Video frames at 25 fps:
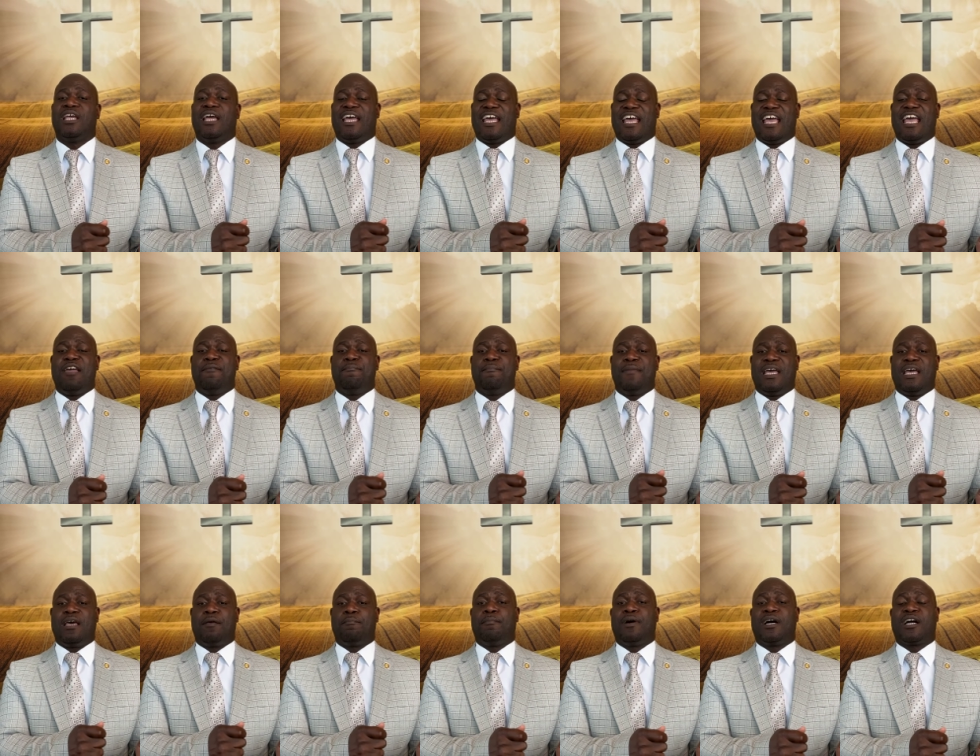
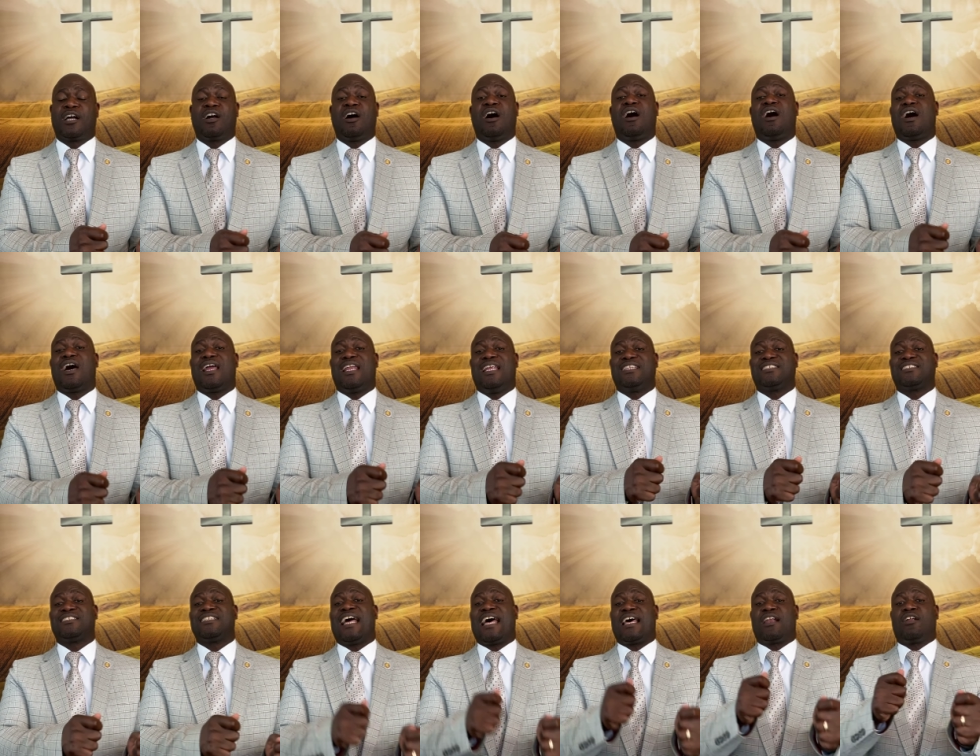Amen. But God
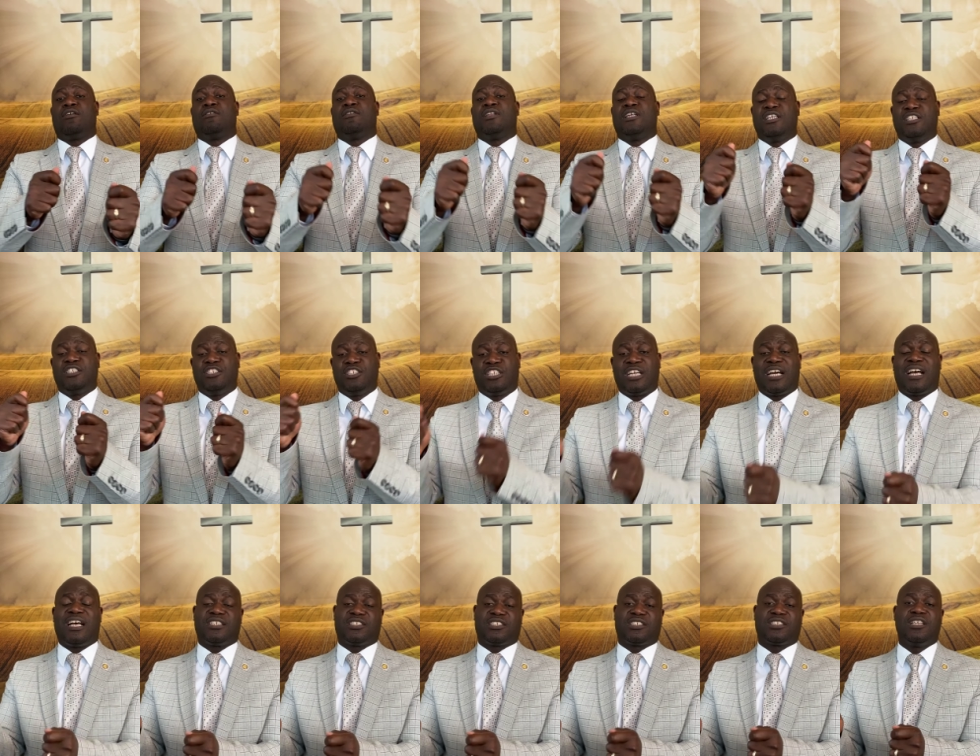is not only
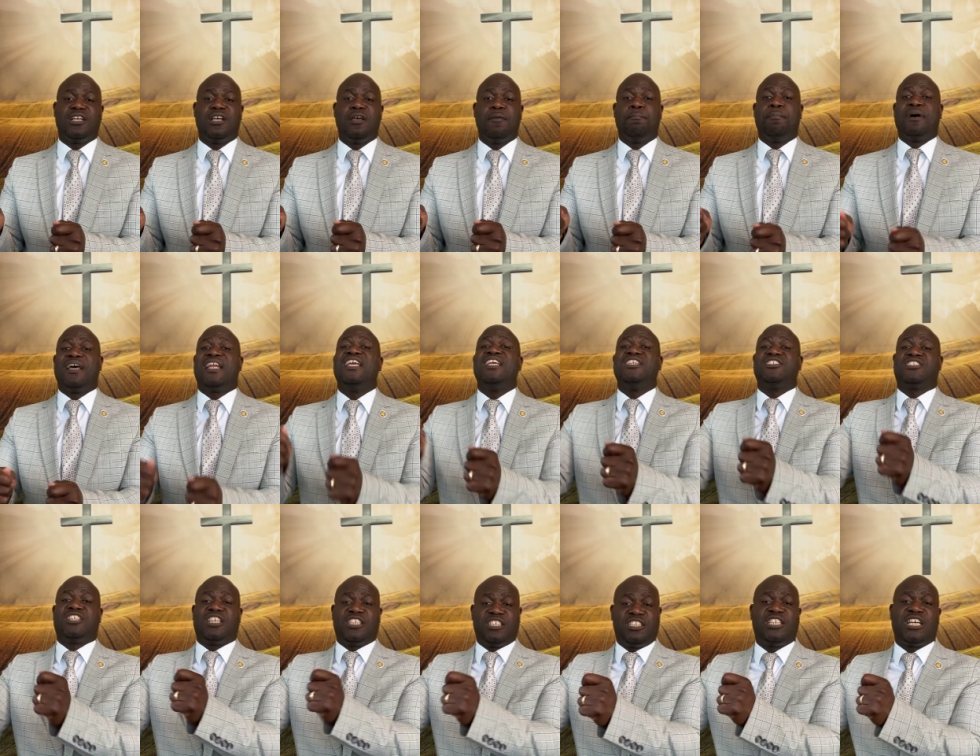just, but
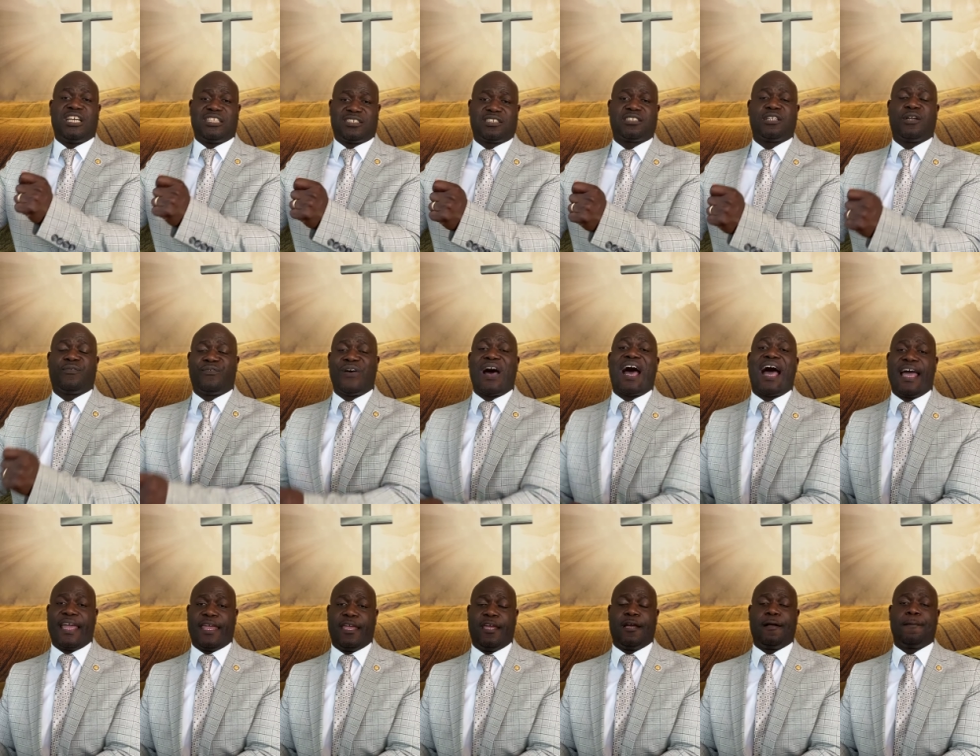he's the
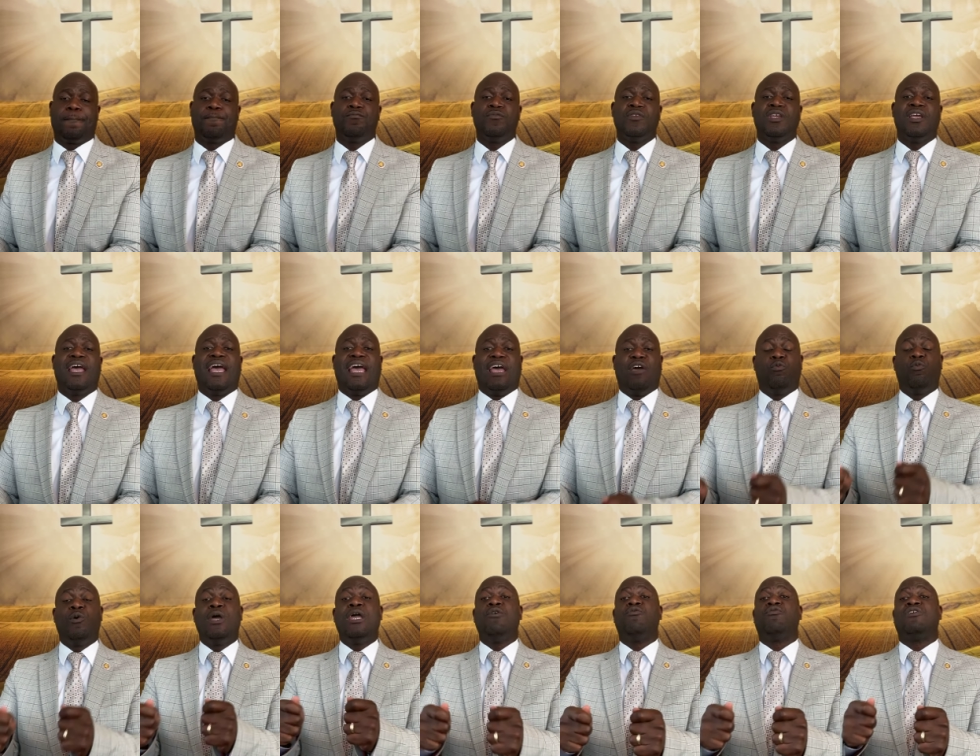justifier.
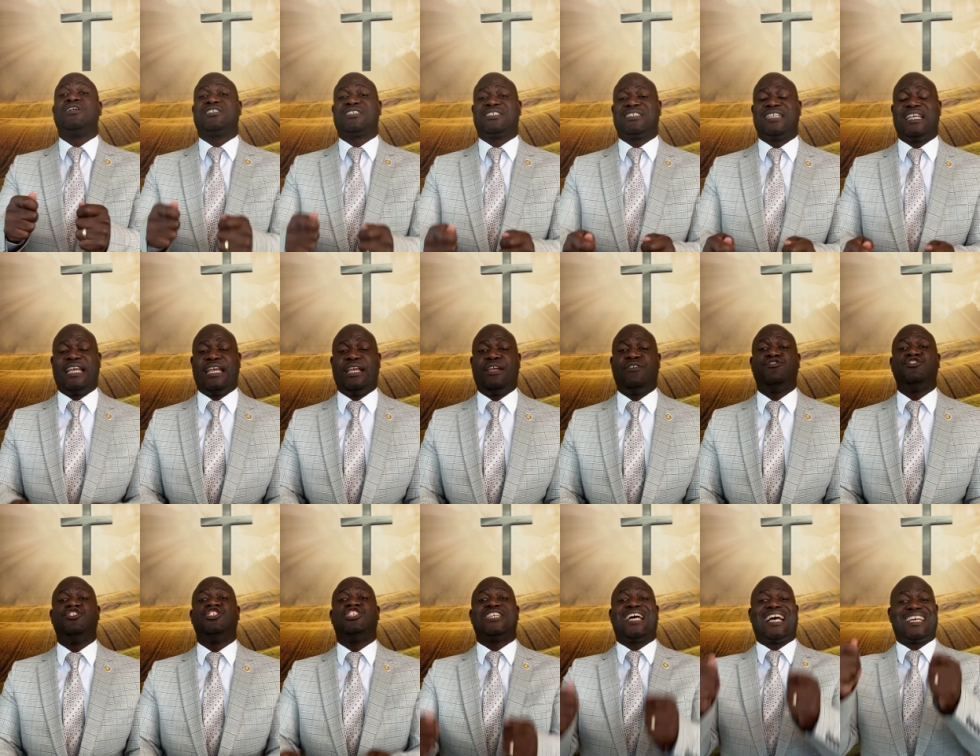And we
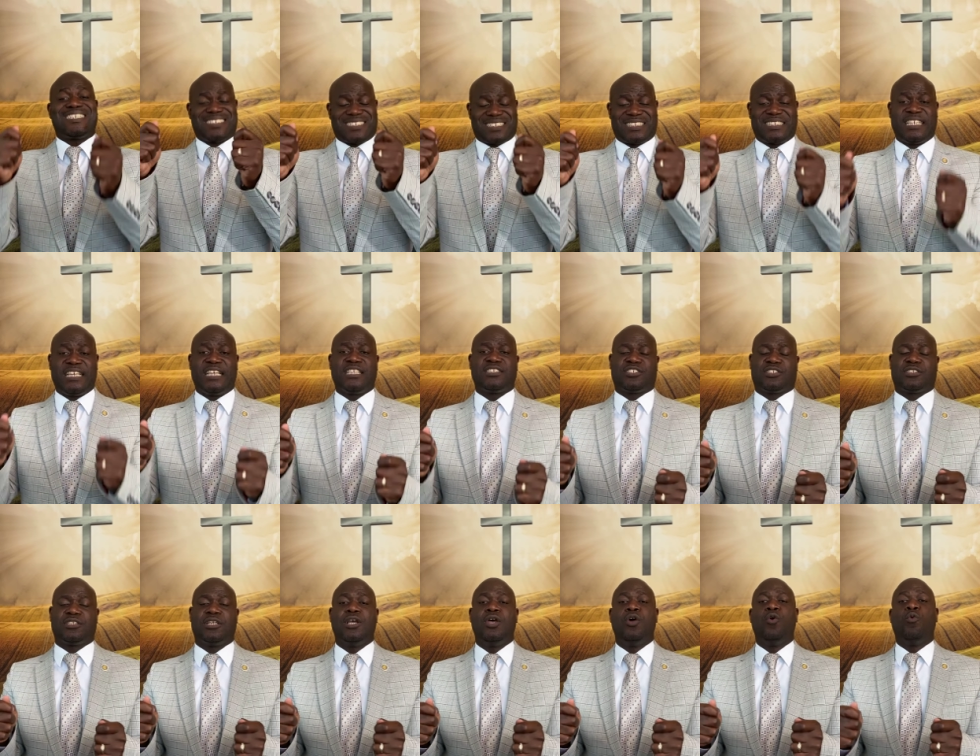receive
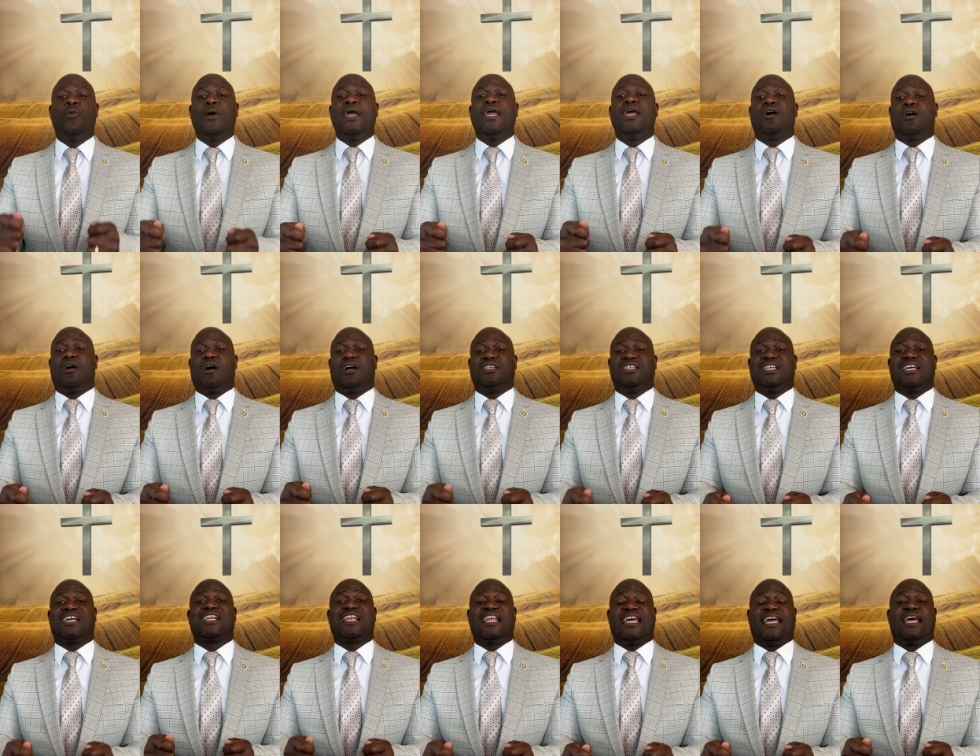justice. We are
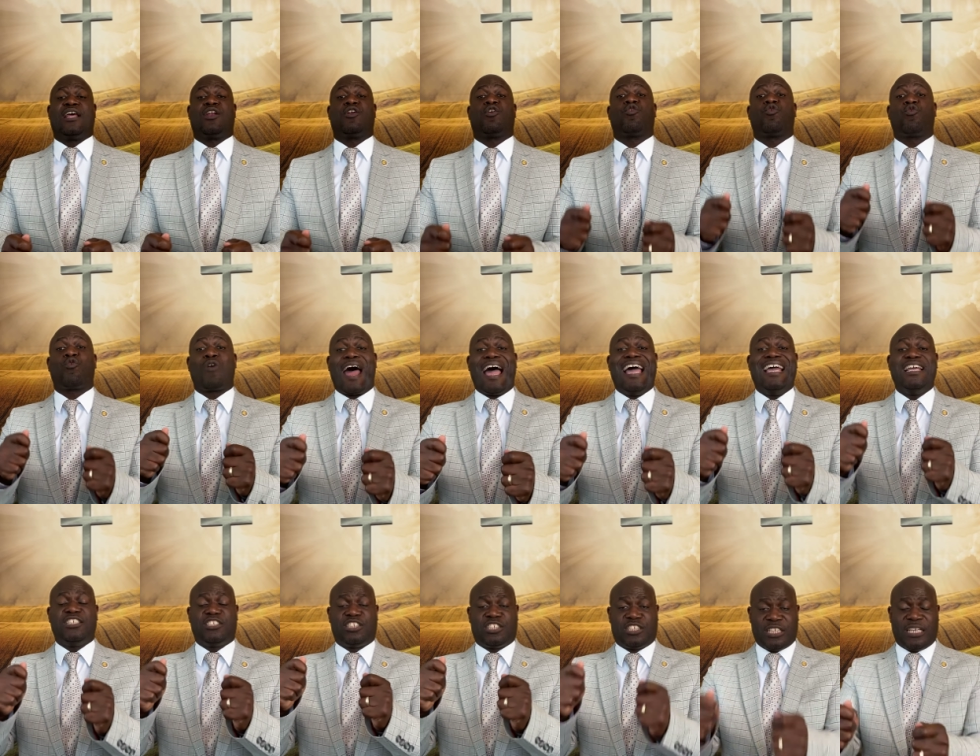declared
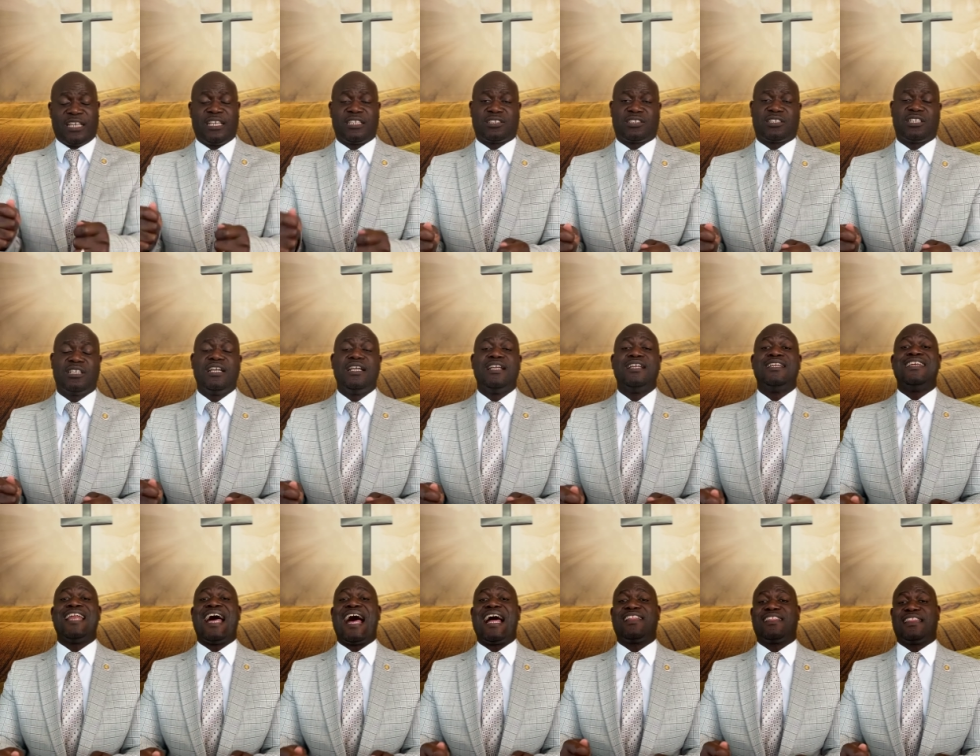righteous.
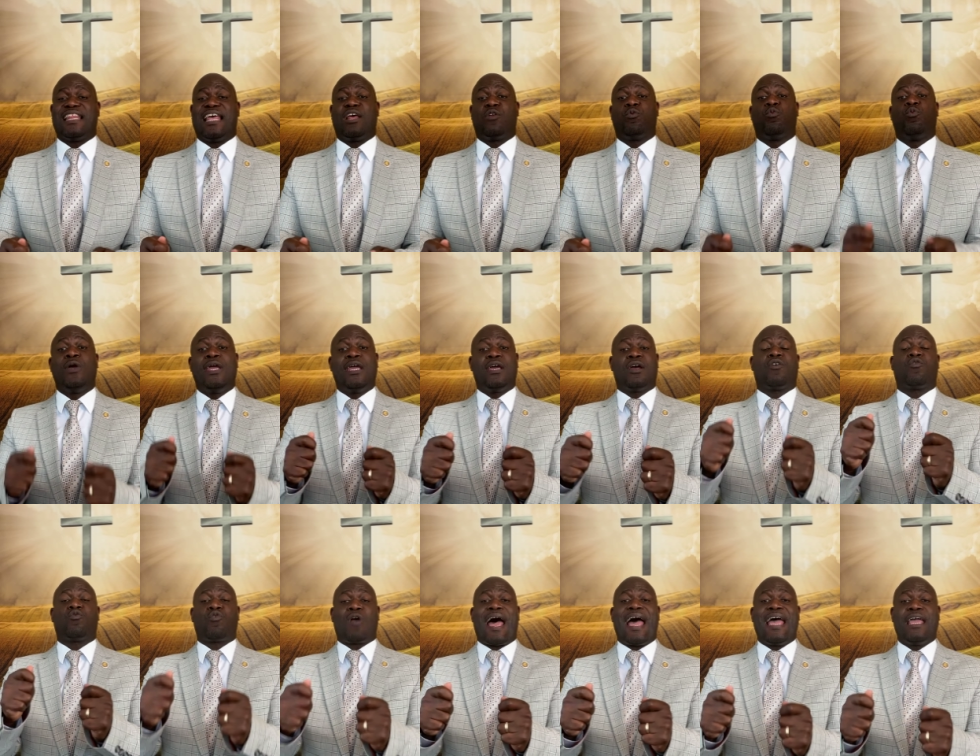Not that we
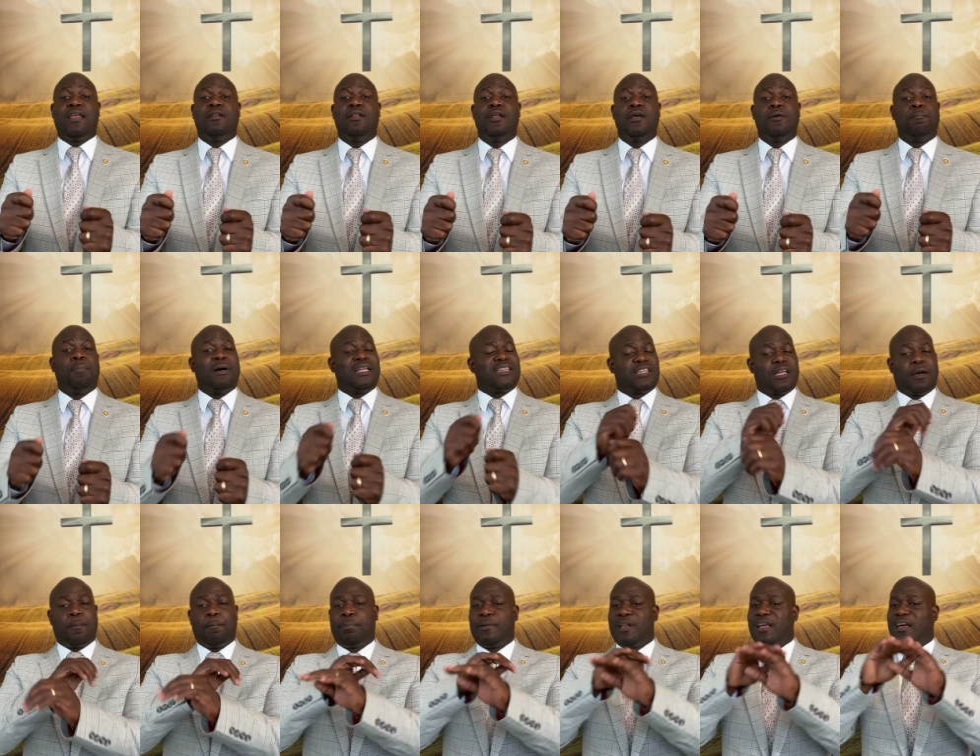are right, but
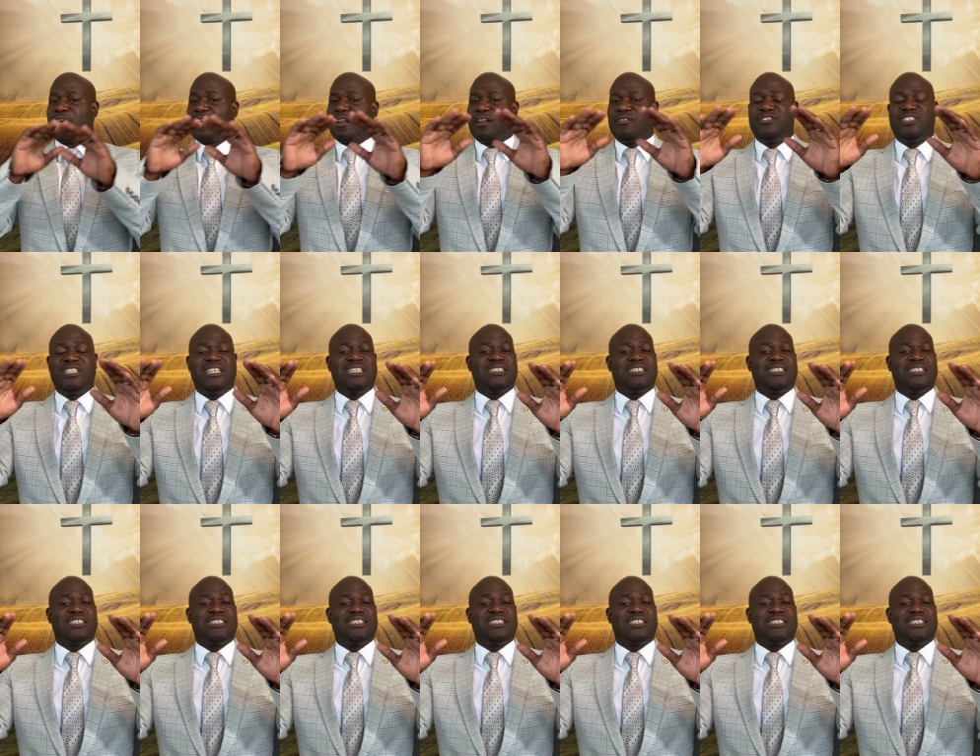the blood of